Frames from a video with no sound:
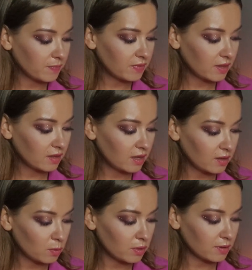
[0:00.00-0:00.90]

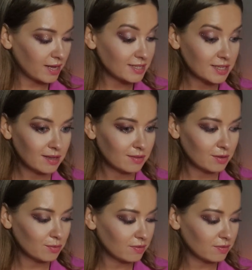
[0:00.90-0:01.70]
thinking or asking the